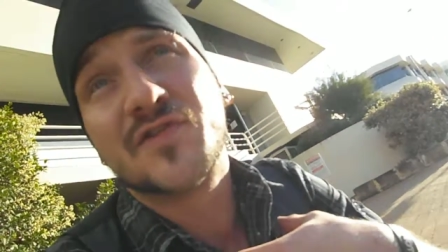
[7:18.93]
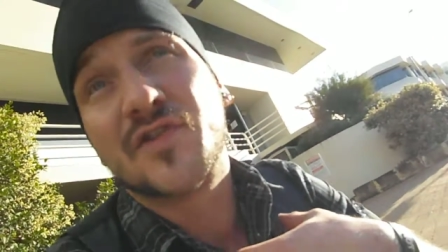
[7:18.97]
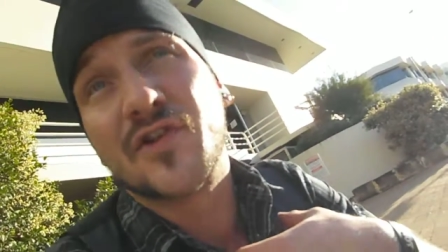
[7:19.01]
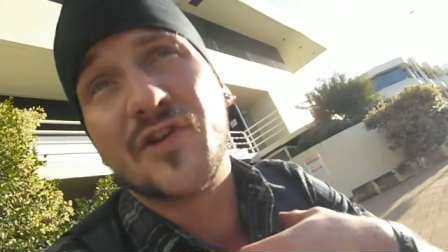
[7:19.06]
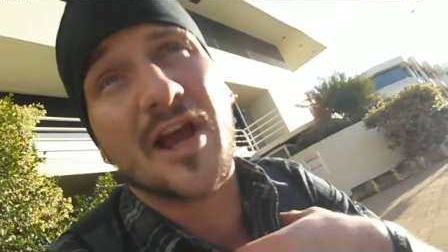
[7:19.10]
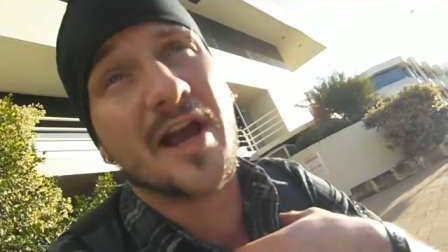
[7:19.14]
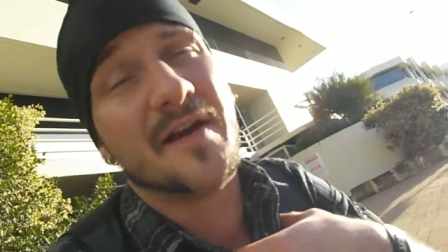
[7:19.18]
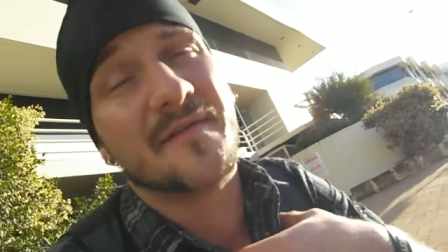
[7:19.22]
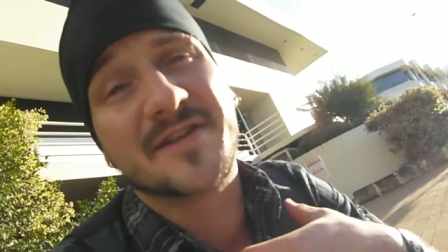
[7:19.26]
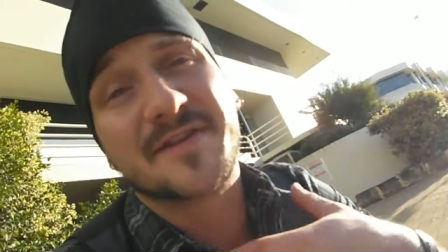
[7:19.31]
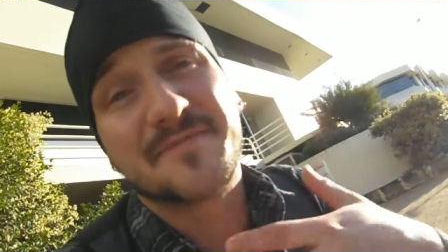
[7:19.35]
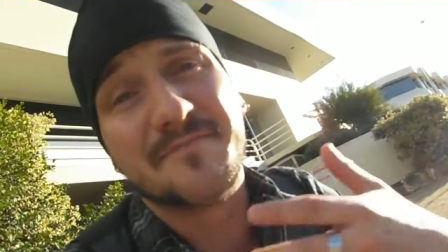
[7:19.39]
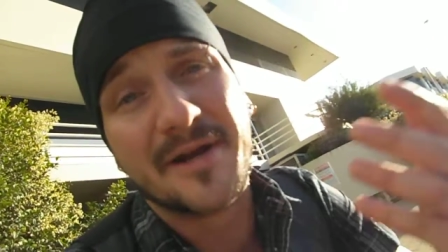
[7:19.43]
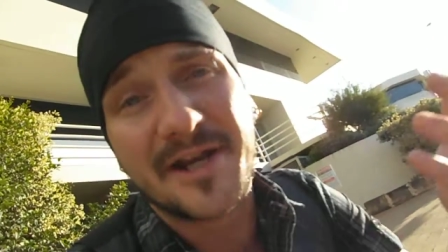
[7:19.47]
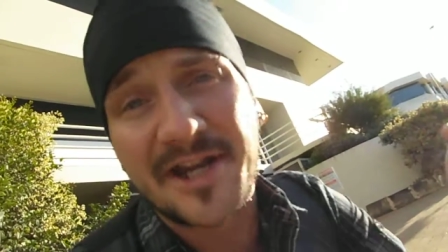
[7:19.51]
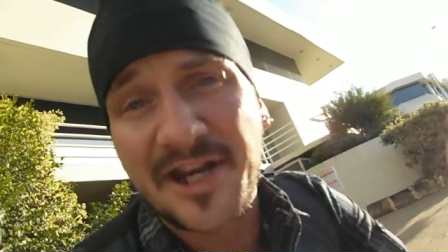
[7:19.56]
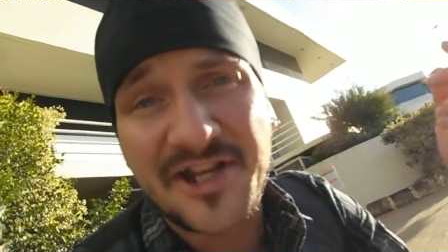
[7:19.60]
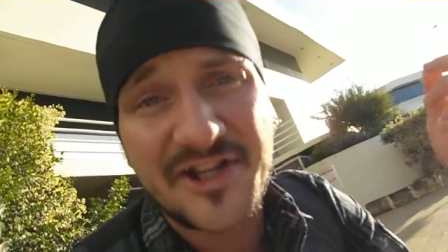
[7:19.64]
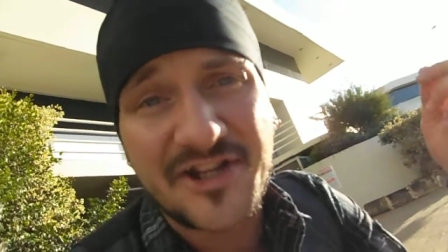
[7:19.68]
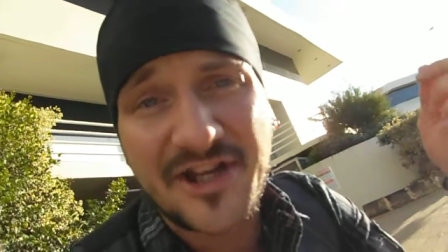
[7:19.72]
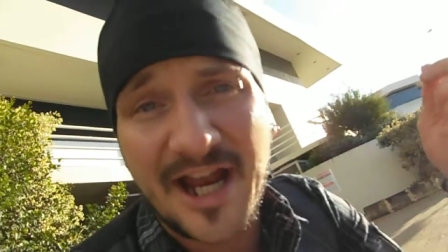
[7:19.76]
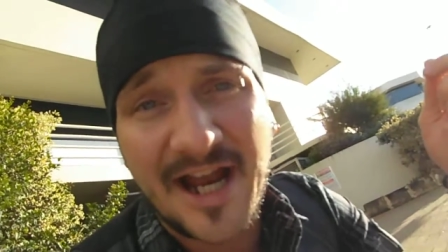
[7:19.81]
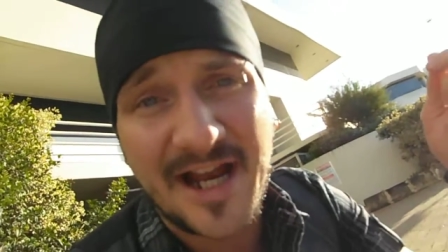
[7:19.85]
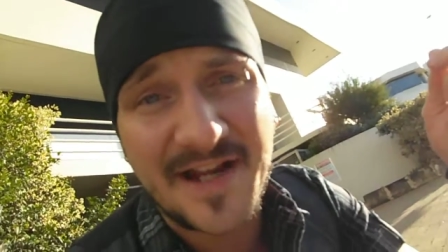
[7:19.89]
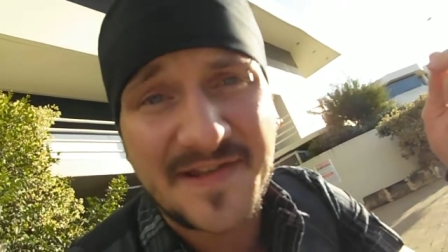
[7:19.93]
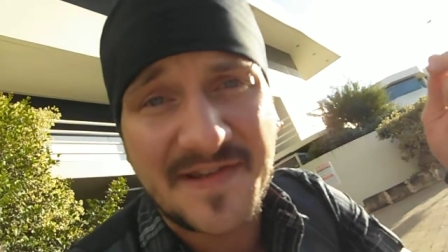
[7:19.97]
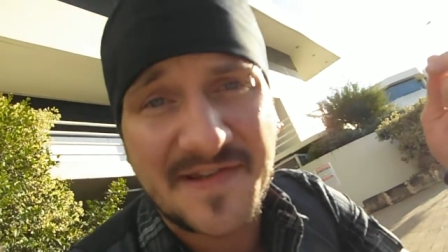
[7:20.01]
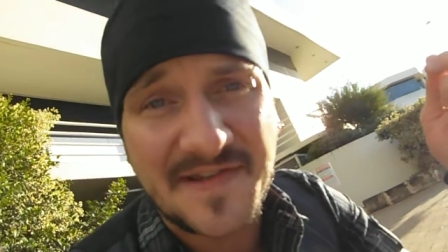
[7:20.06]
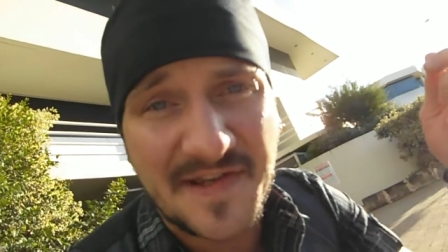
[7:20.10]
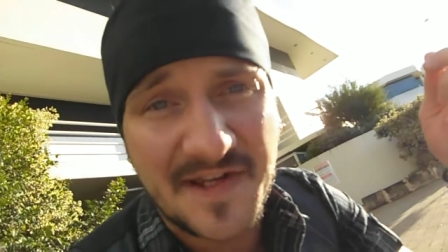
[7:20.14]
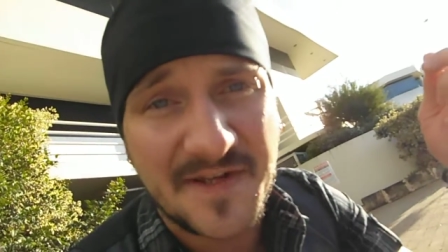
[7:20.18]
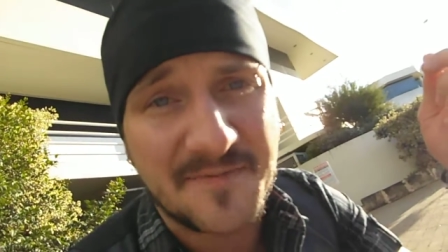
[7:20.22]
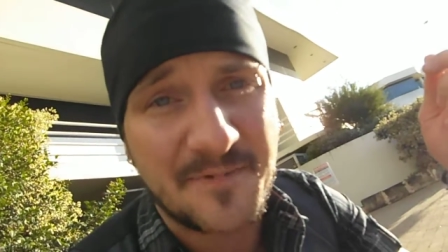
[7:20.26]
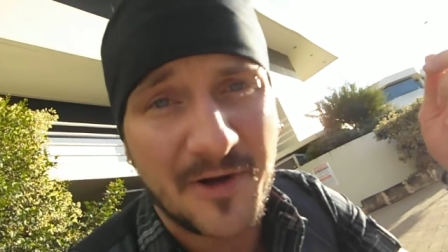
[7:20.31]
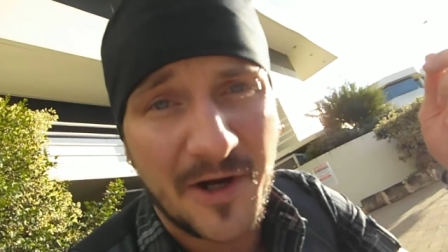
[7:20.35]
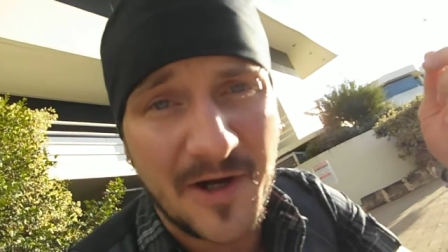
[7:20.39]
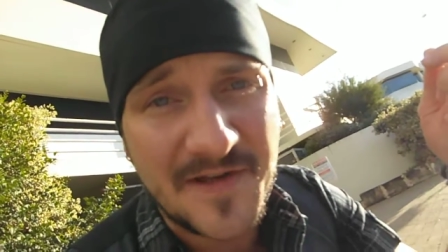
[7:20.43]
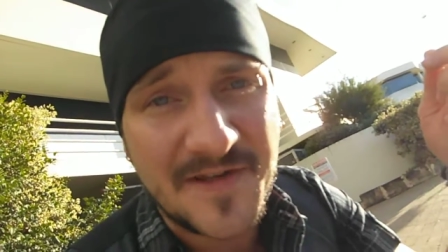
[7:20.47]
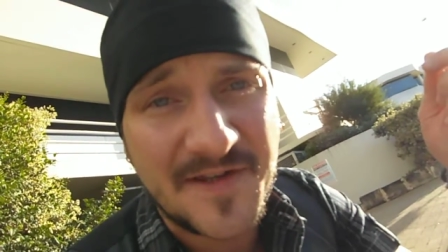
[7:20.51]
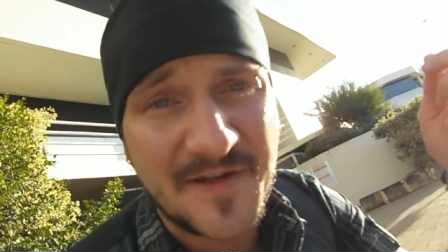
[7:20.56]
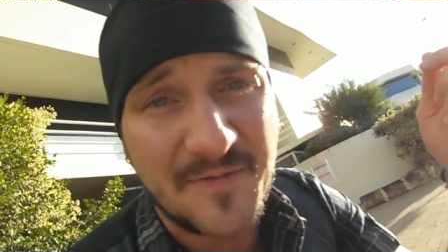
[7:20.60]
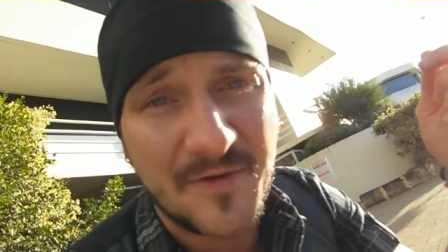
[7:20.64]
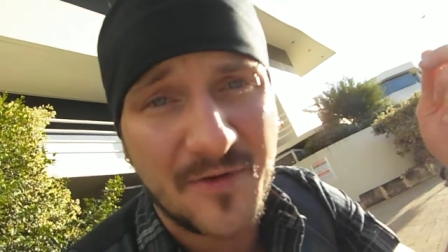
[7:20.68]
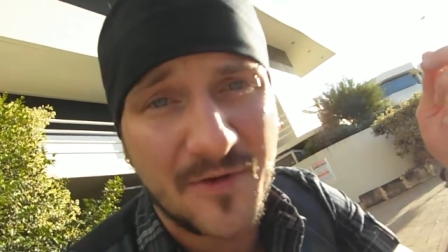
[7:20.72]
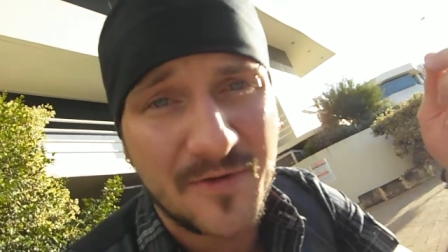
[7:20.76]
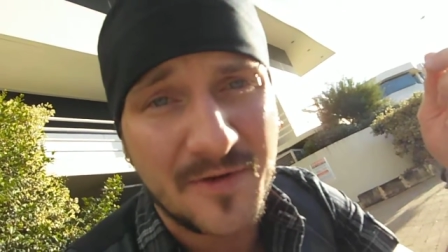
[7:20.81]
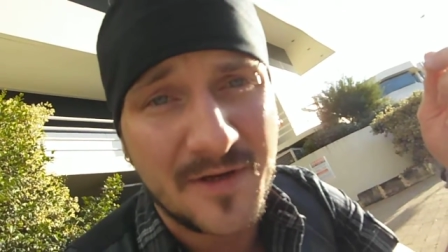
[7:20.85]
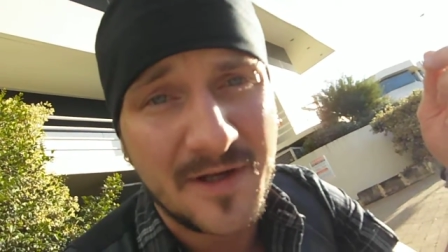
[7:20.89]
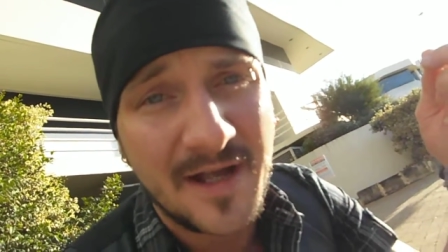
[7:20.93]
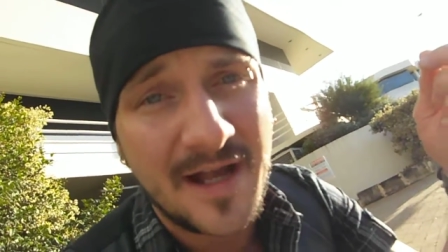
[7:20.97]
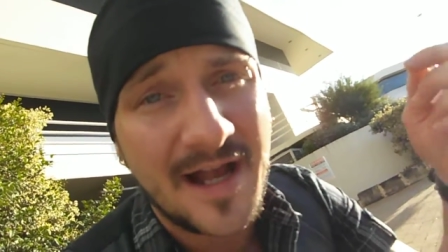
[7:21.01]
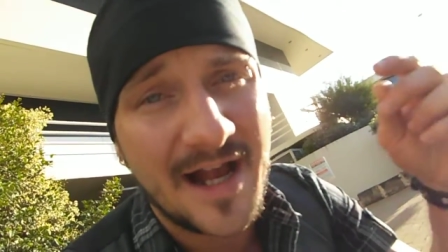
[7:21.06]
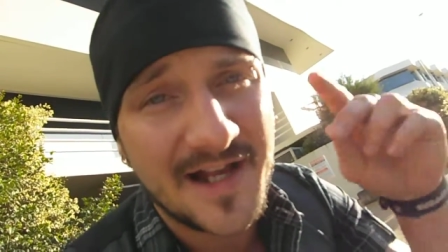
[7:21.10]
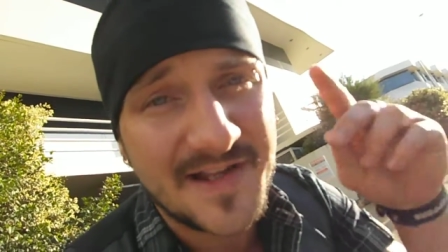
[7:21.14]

to have as many chances as possible